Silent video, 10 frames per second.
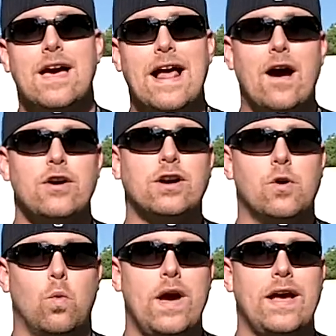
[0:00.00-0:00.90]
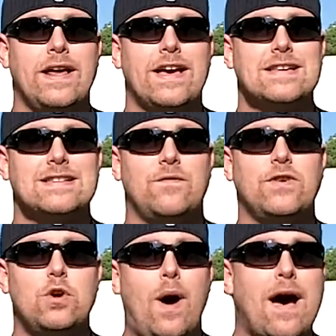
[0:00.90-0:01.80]
And how you're going to win is
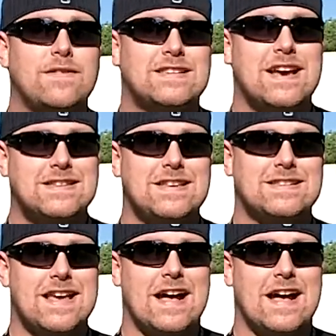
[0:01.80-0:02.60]
if you have the sexiest